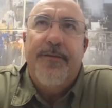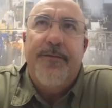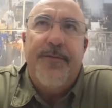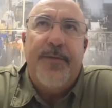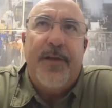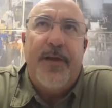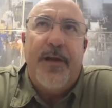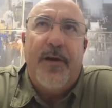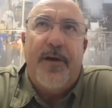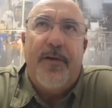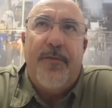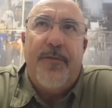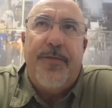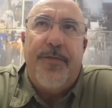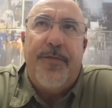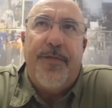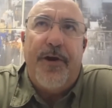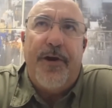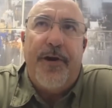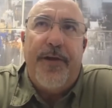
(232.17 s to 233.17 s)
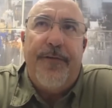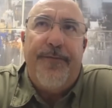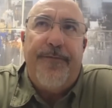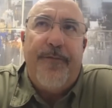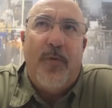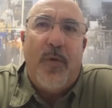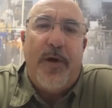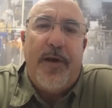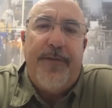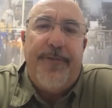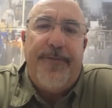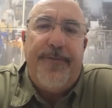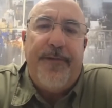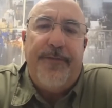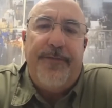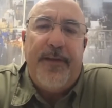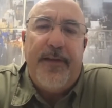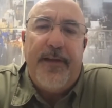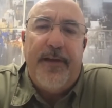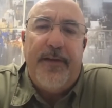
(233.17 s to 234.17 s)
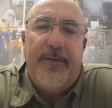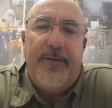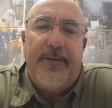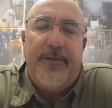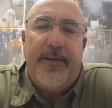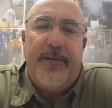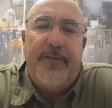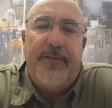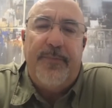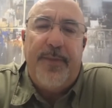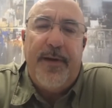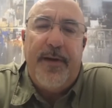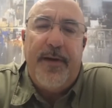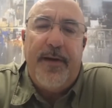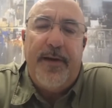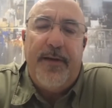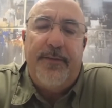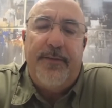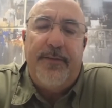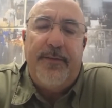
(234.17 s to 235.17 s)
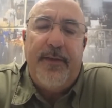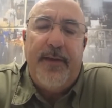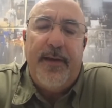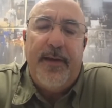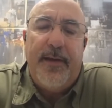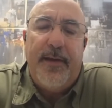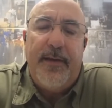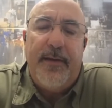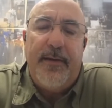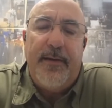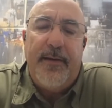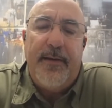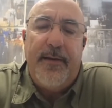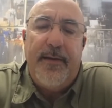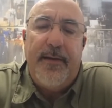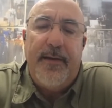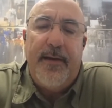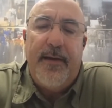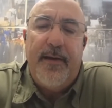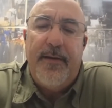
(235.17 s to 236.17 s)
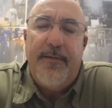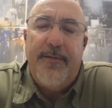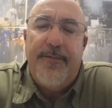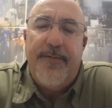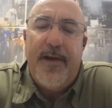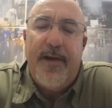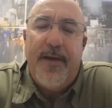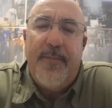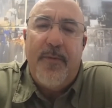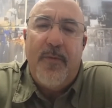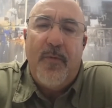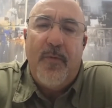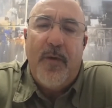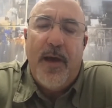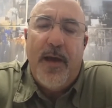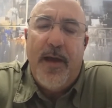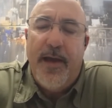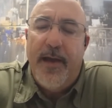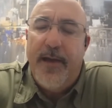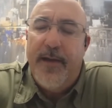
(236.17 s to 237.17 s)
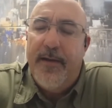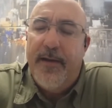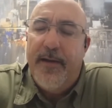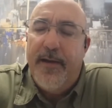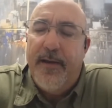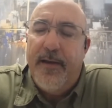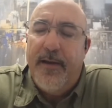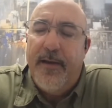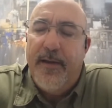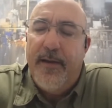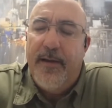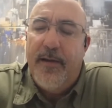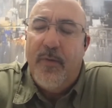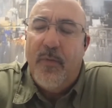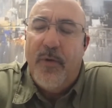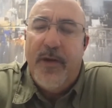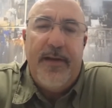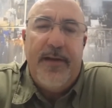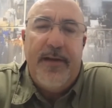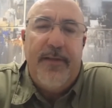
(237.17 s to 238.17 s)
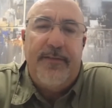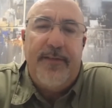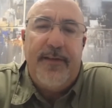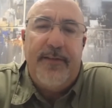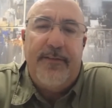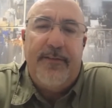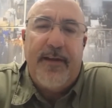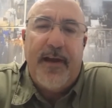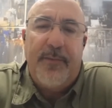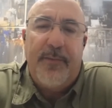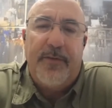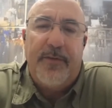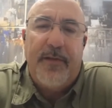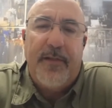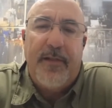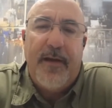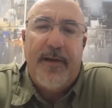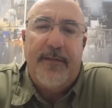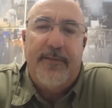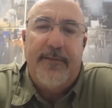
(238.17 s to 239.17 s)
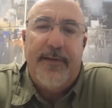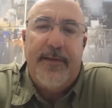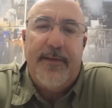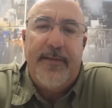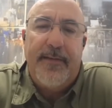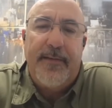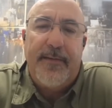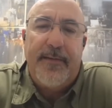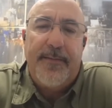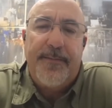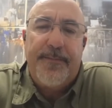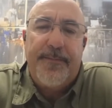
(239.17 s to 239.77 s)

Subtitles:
30, 40, 50 years of experience, and none of them had witnessed these types of clots either.